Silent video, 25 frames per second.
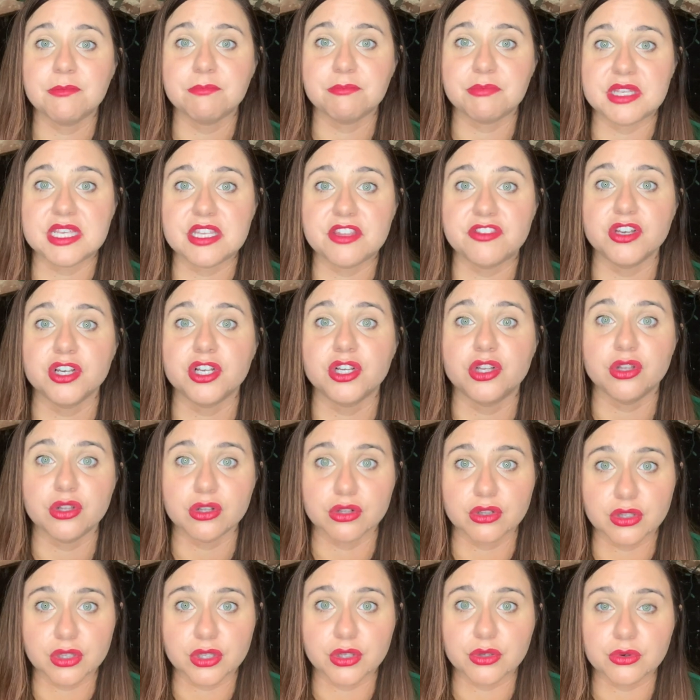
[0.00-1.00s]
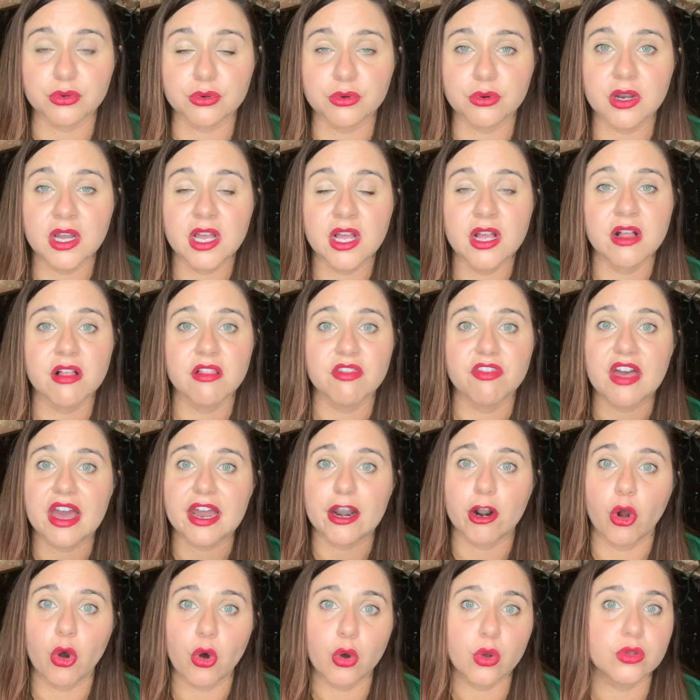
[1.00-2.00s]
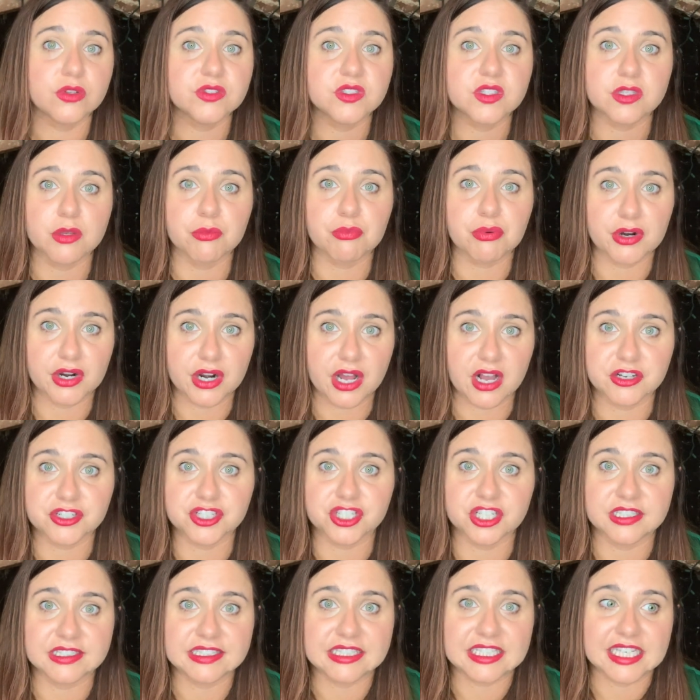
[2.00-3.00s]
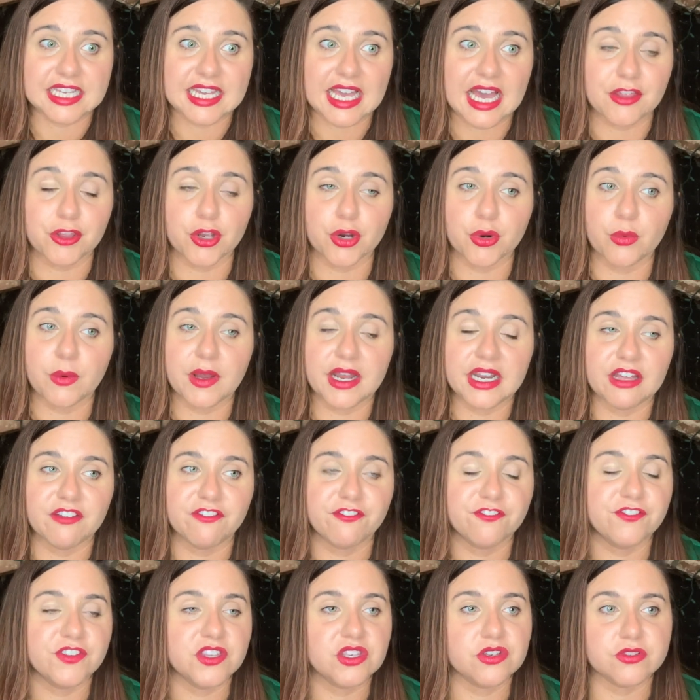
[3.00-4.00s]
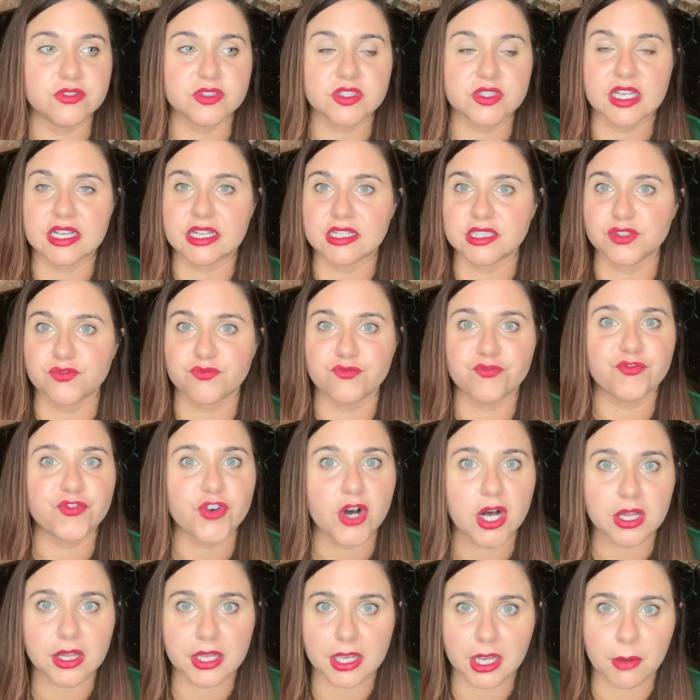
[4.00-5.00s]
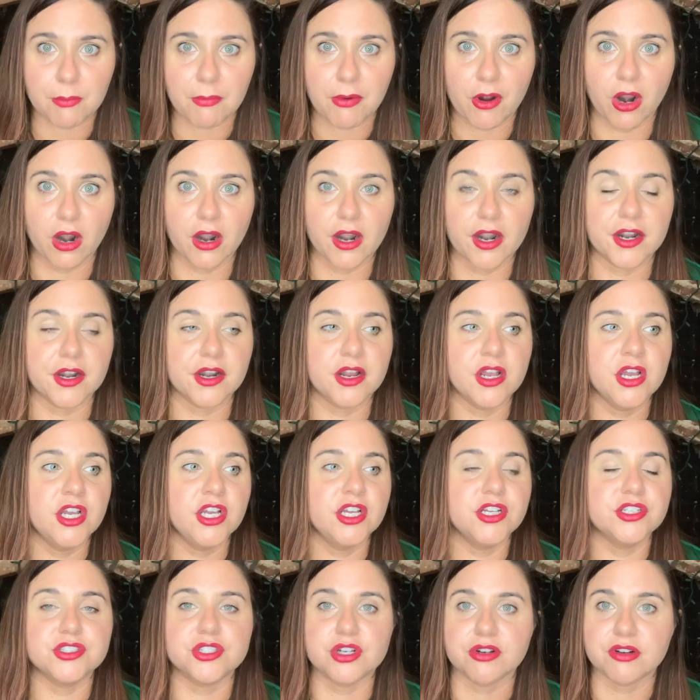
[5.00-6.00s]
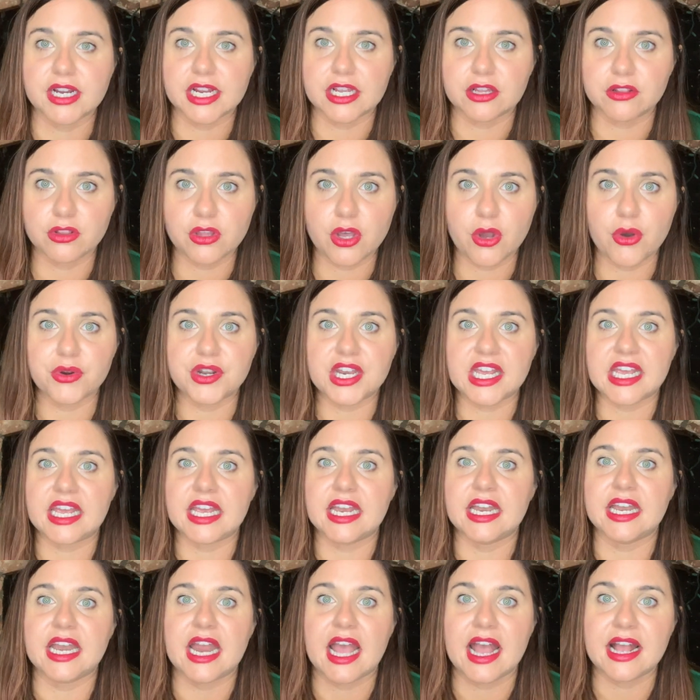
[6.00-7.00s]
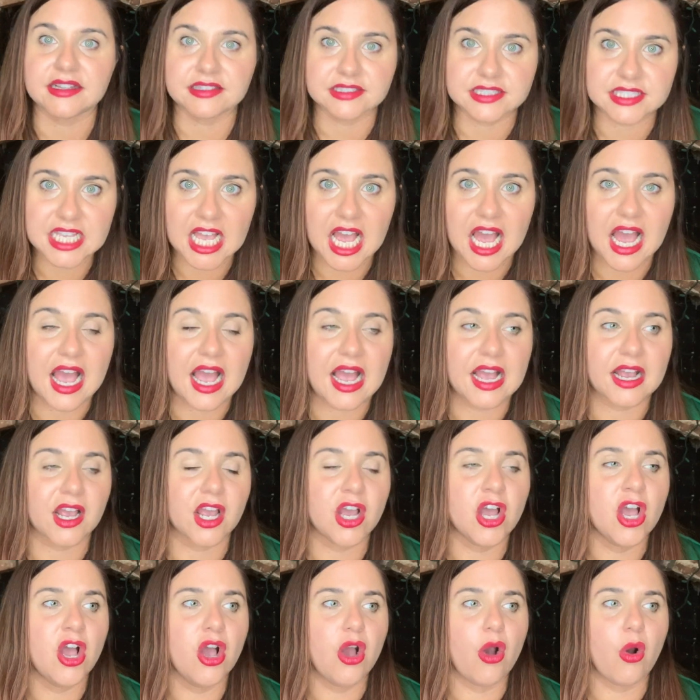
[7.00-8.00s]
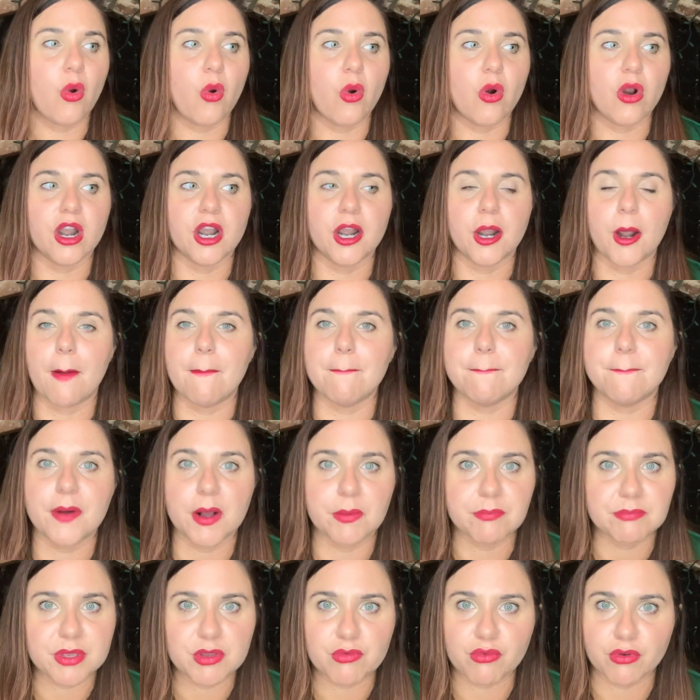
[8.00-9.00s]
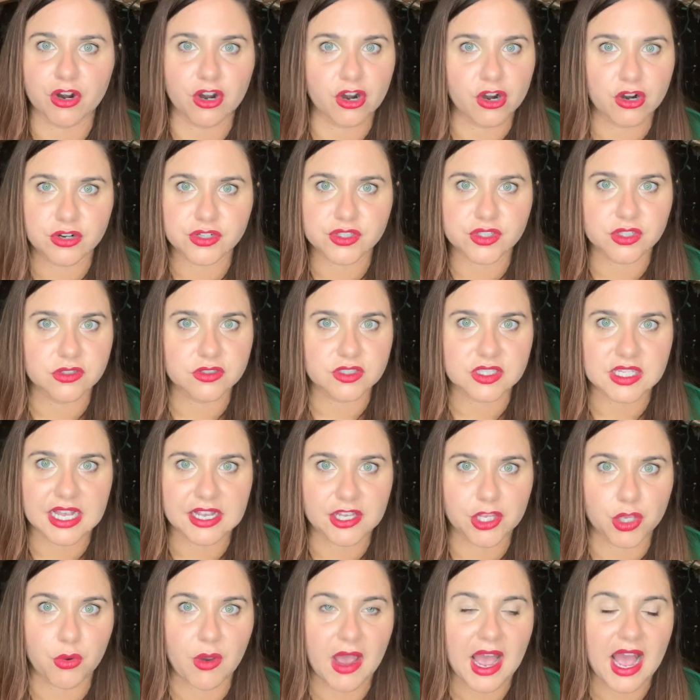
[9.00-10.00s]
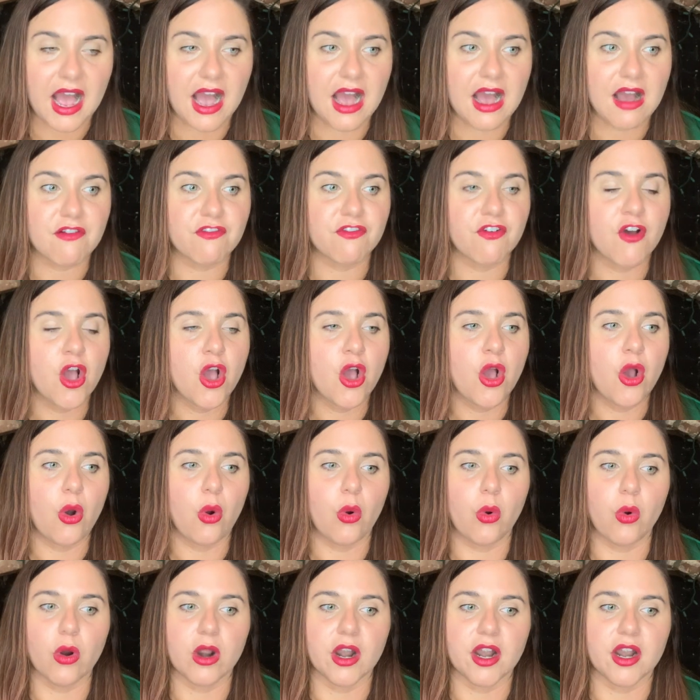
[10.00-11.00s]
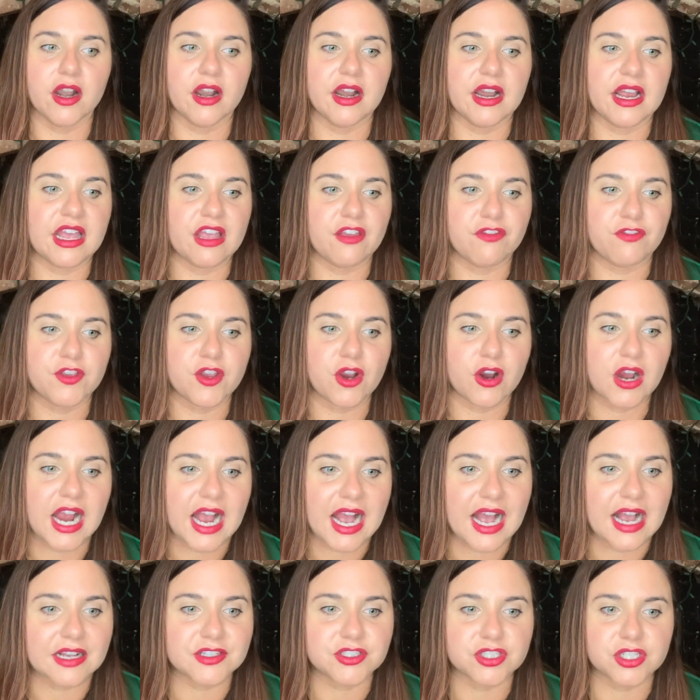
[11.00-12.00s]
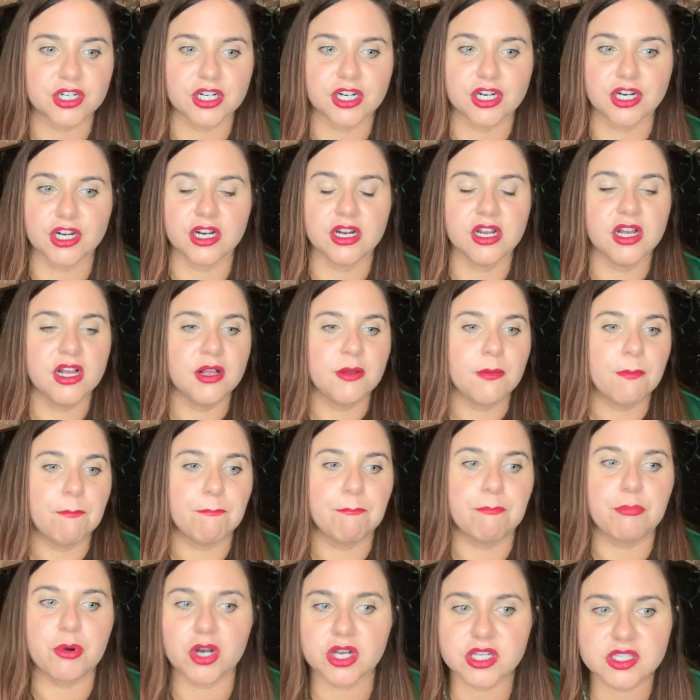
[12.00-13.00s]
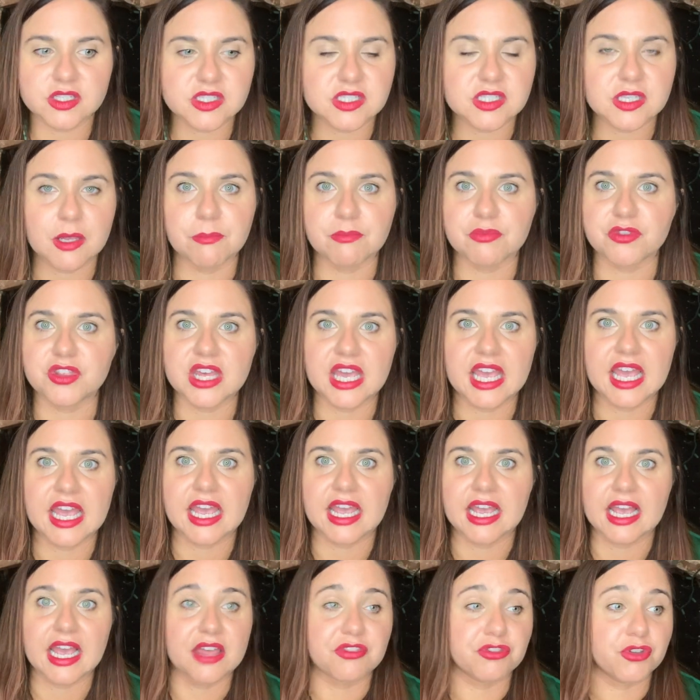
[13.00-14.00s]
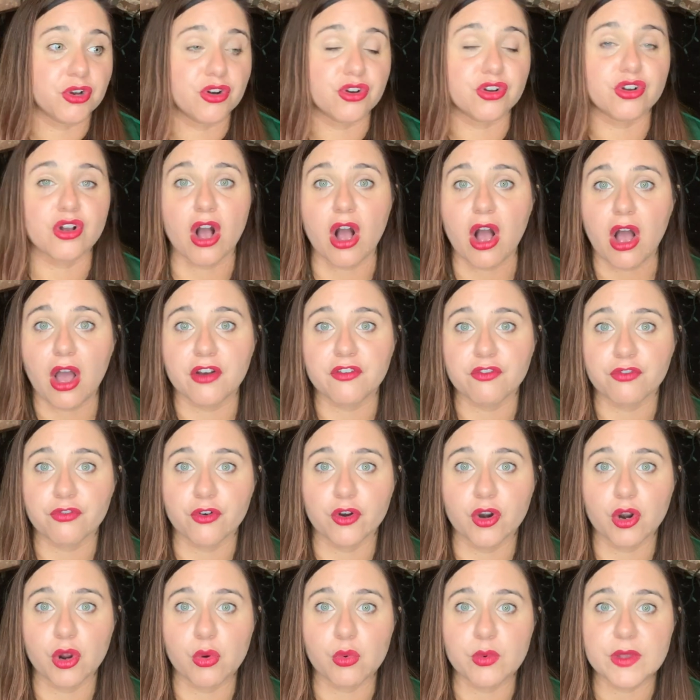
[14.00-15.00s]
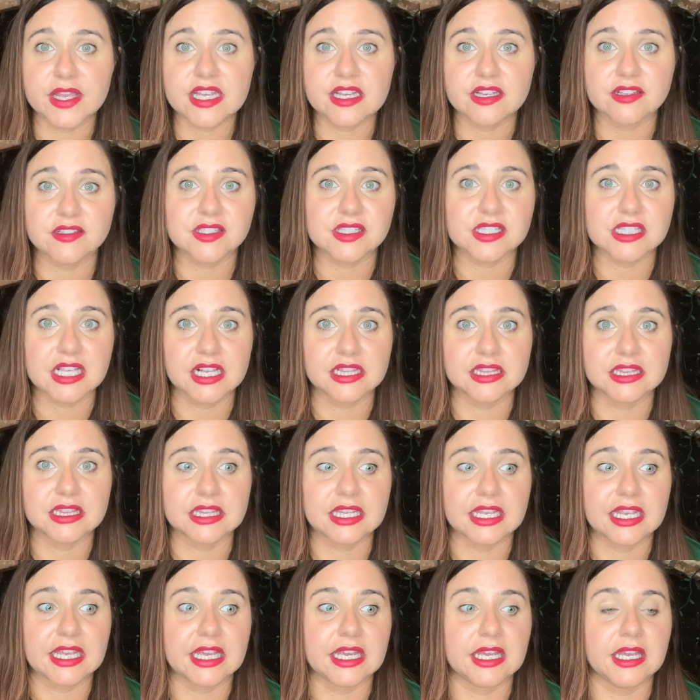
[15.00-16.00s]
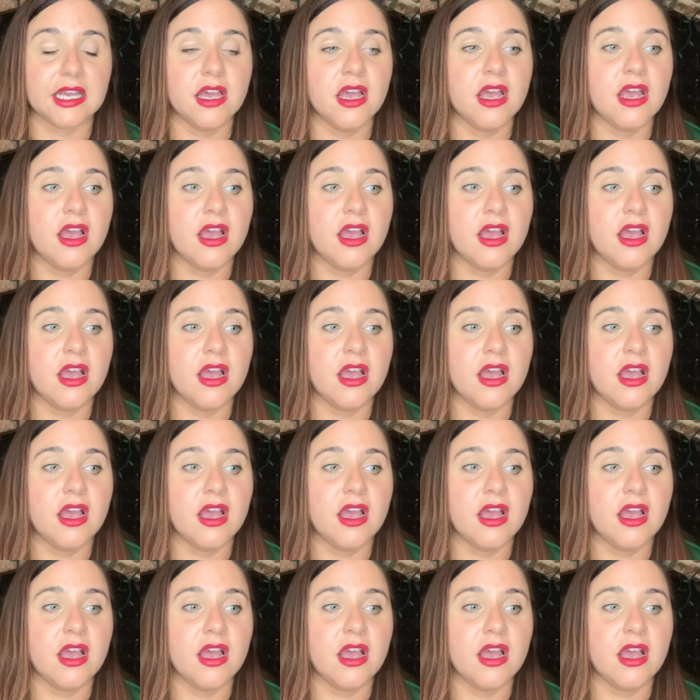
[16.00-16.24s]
be the glue that holds the production together when it feels like it's falling apart during load-in and tech, or bumpy rehearsals that you have, or if your actor books something and they're gone for a week suddenly.